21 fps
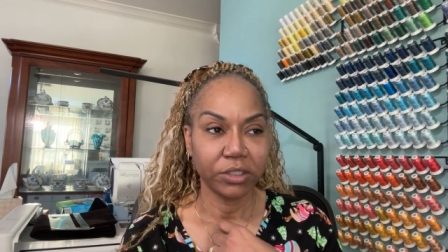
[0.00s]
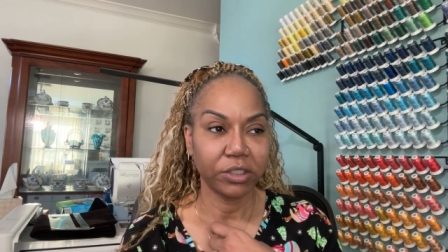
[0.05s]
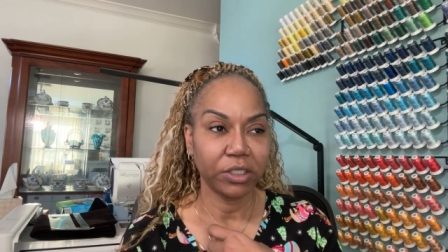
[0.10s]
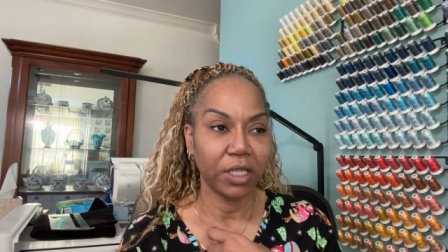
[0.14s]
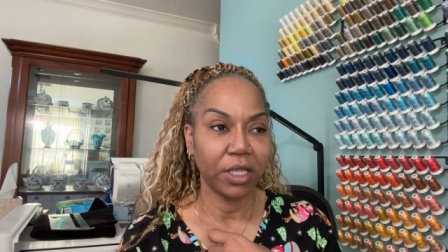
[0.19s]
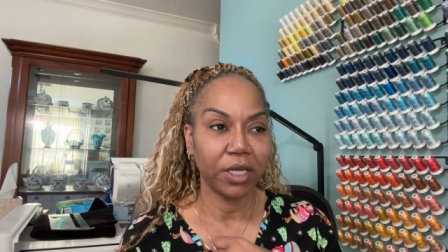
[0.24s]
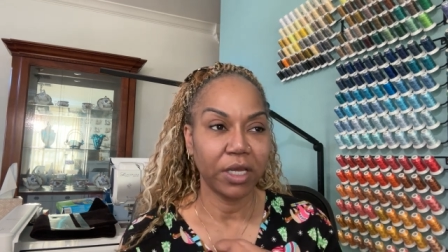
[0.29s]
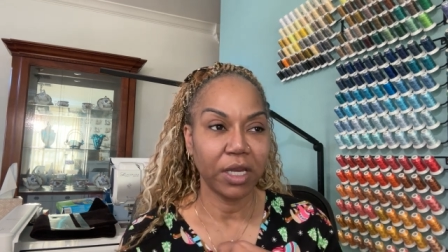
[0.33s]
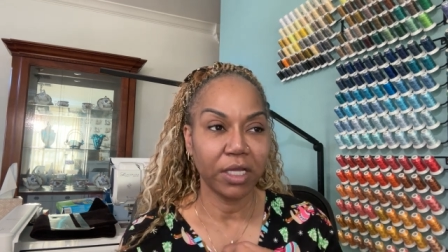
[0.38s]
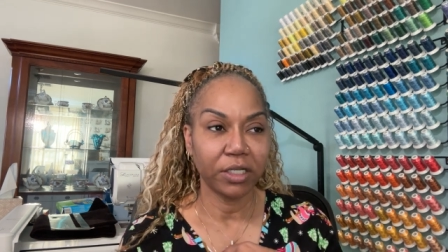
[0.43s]

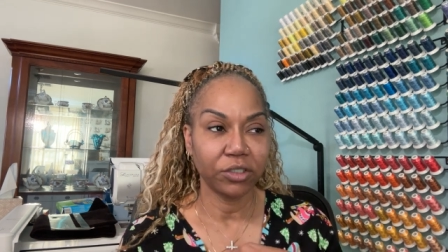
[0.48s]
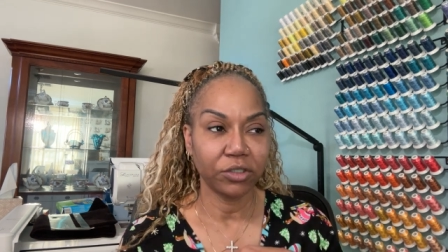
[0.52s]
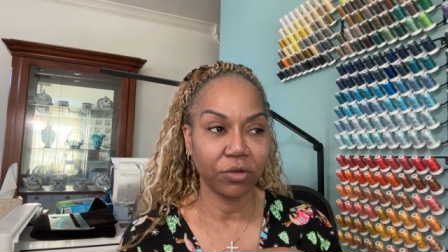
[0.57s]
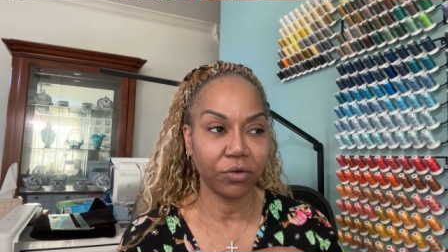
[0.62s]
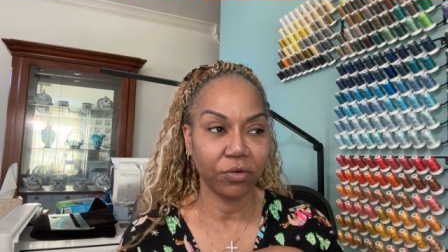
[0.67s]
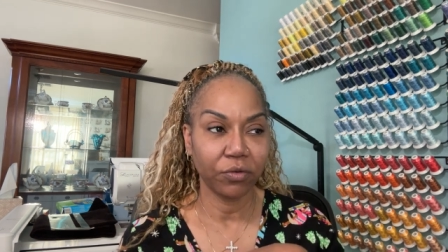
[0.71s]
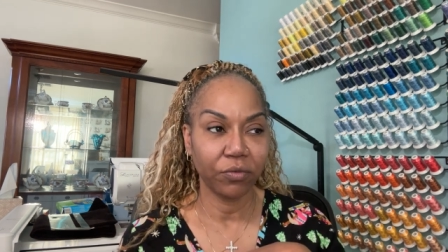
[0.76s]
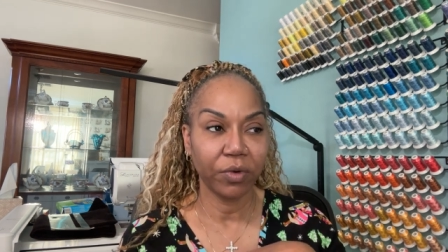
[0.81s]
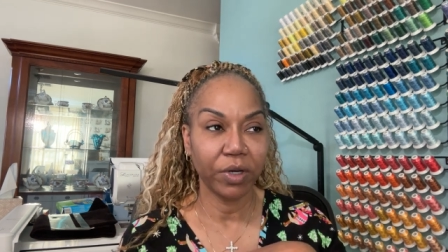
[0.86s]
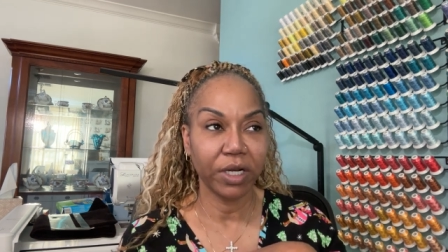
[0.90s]
And I told
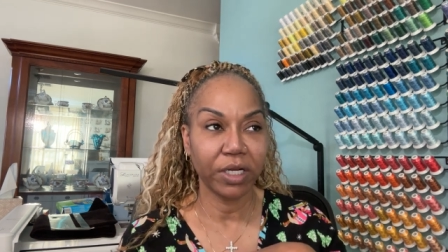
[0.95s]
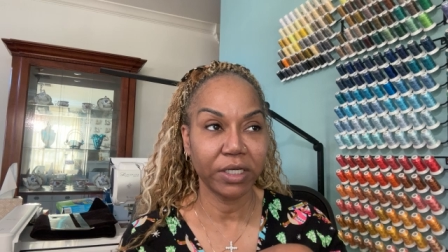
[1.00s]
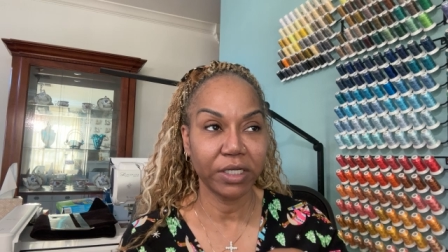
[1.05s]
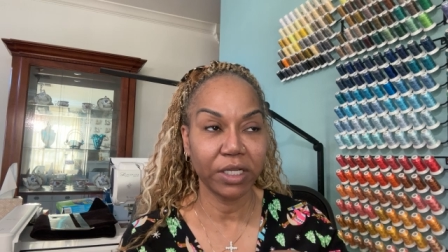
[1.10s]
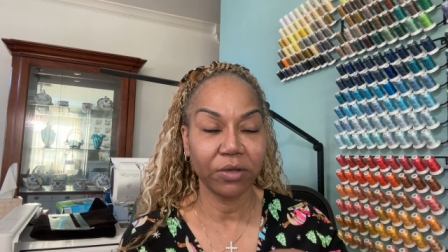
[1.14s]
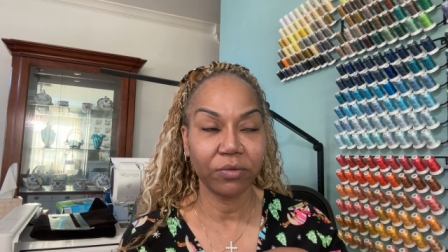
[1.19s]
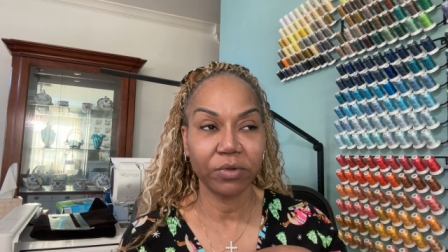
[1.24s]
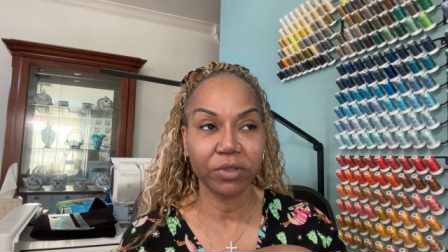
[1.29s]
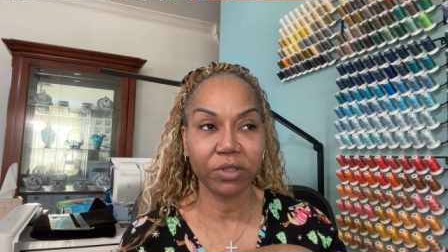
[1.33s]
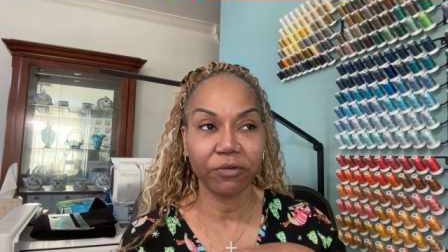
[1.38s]
her what I
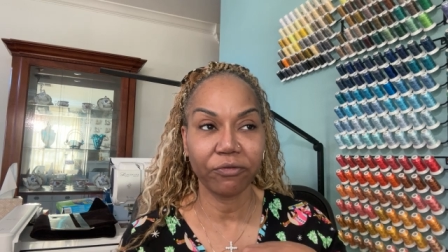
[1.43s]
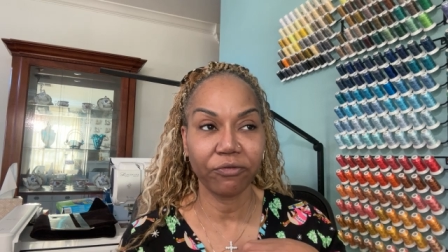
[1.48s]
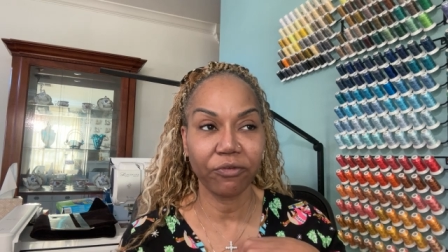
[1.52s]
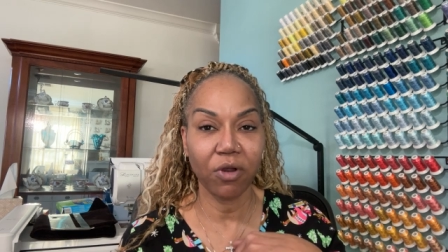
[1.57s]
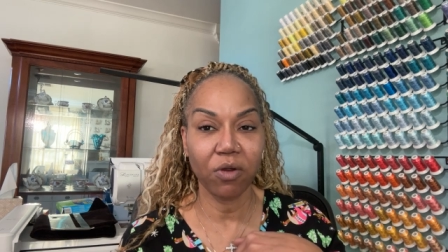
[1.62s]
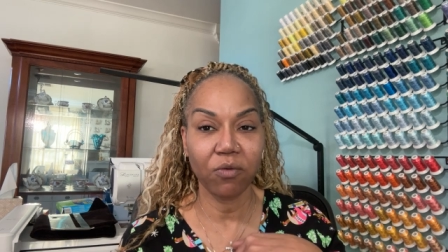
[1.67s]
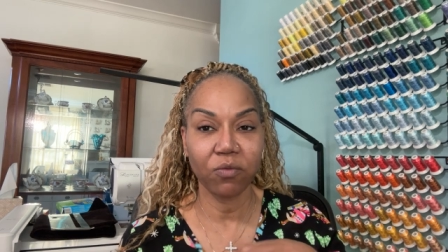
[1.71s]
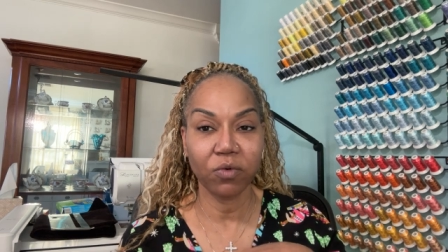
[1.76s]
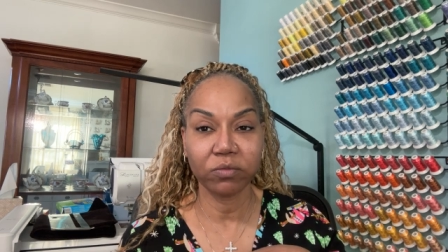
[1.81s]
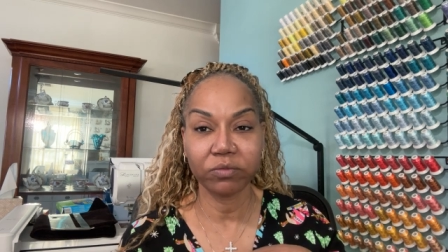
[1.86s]
did with the
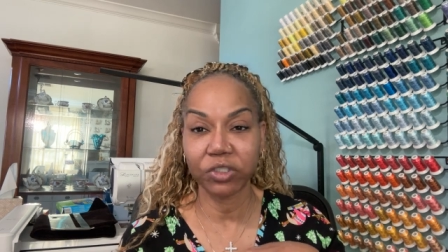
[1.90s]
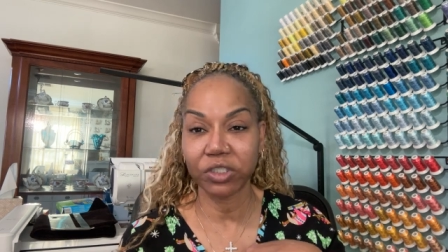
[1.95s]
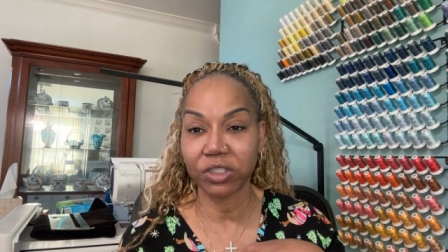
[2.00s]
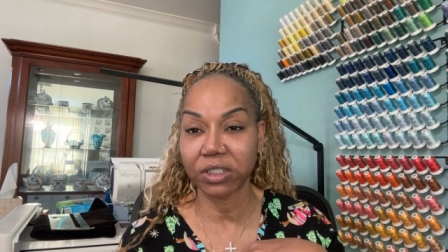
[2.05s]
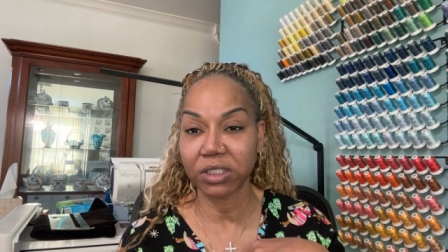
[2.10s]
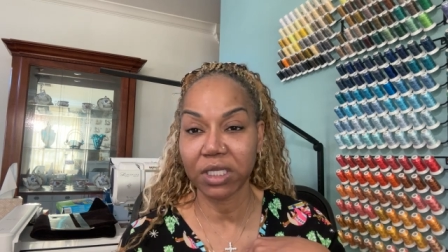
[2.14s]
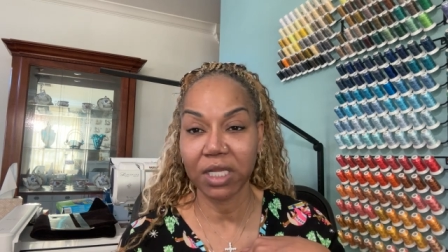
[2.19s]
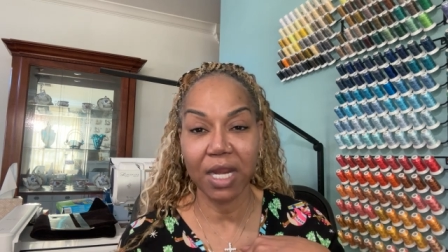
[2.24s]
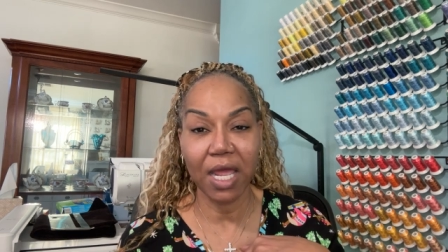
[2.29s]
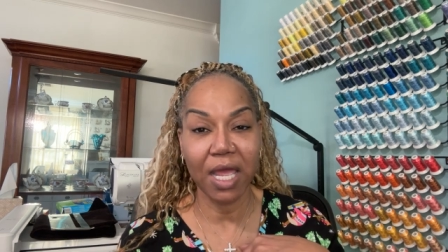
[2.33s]
front room. She
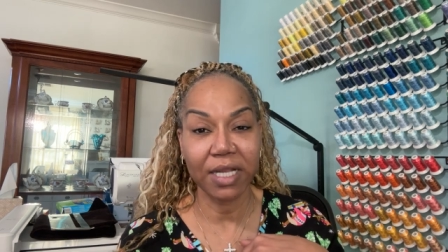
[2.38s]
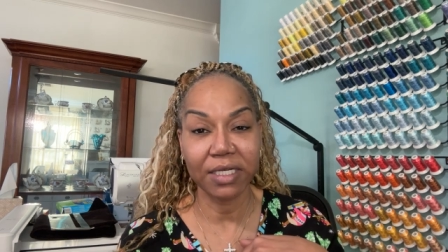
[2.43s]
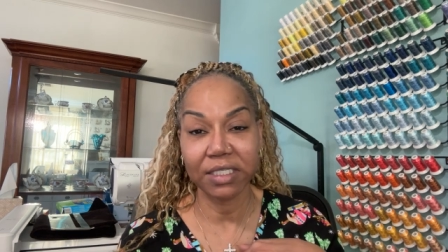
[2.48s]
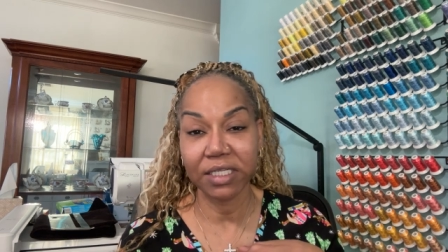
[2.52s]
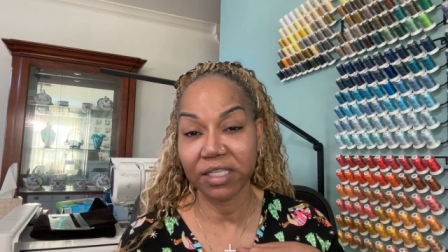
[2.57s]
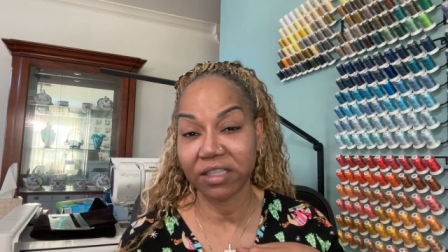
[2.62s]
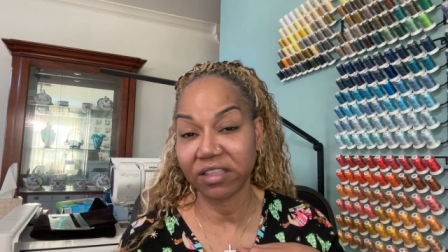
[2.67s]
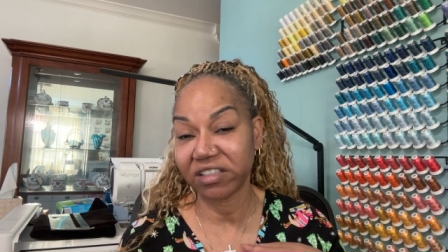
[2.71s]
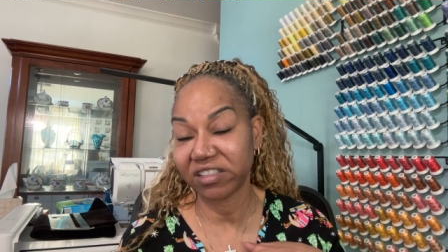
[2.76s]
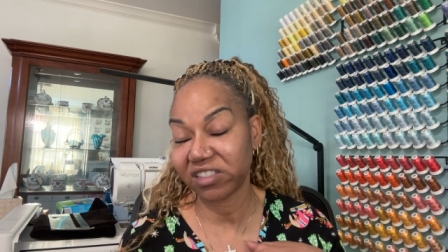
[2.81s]
said, I
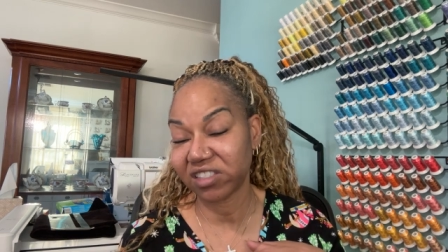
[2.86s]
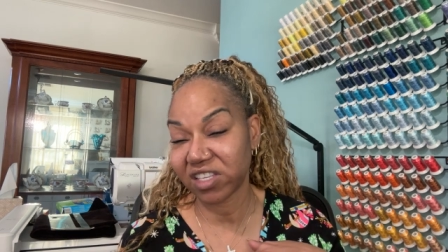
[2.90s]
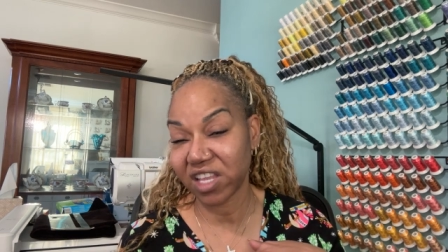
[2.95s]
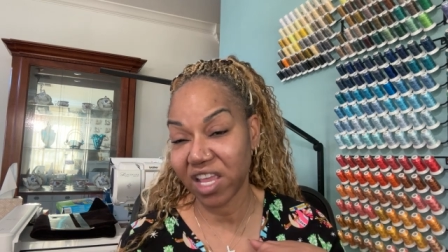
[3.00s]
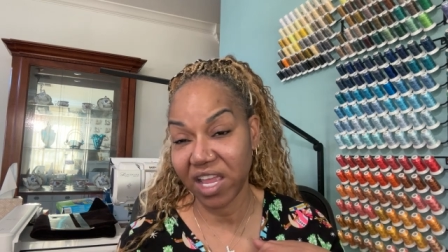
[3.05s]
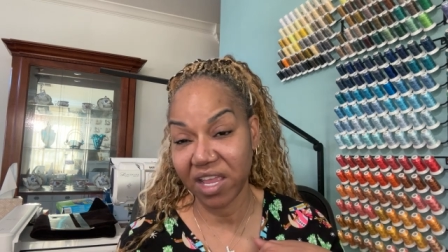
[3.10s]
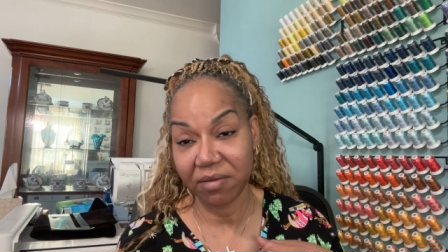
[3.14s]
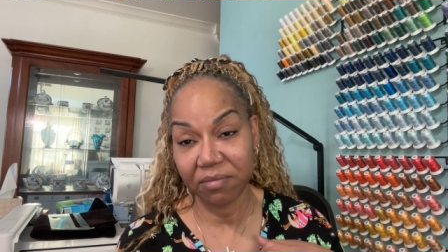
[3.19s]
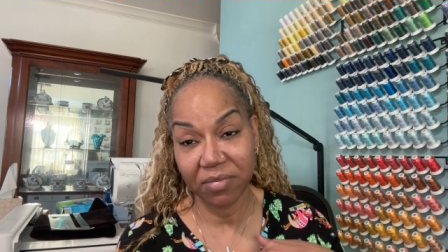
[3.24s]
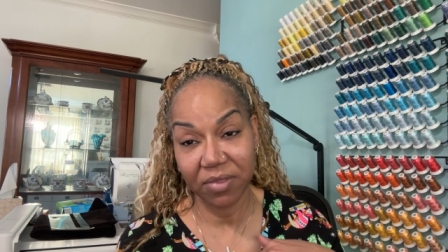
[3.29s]
did the
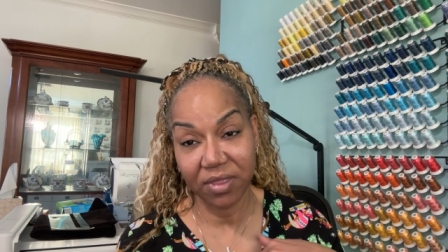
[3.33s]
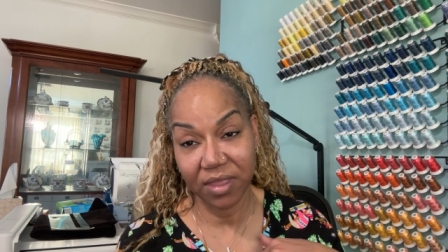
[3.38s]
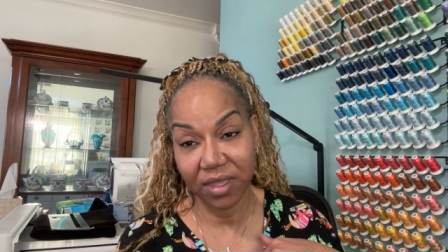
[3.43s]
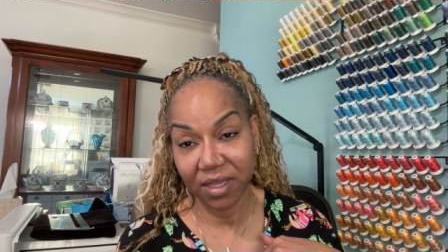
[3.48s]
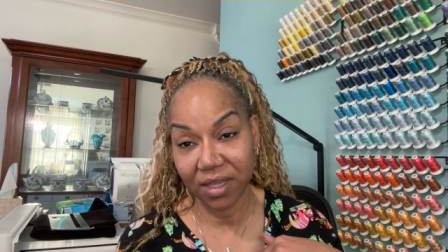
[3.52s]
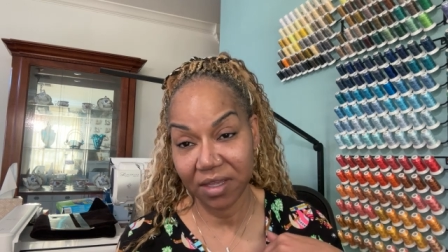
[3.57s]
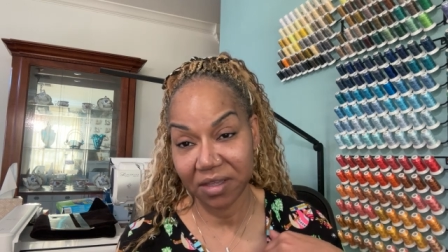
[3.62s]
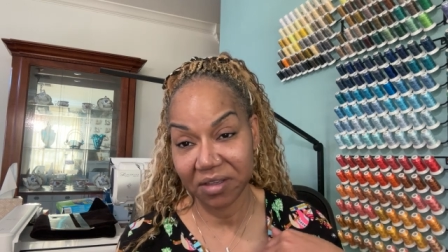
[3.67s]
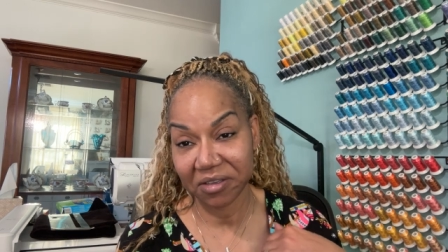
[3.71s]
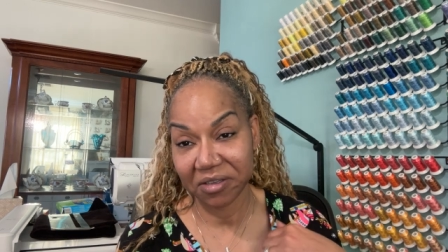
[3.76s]
same
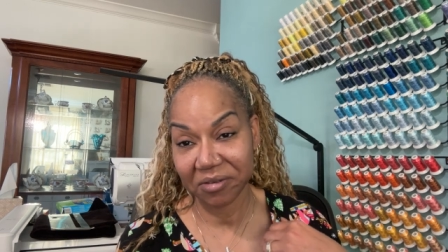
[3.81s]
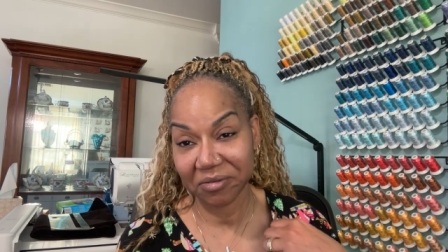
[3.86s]
thing.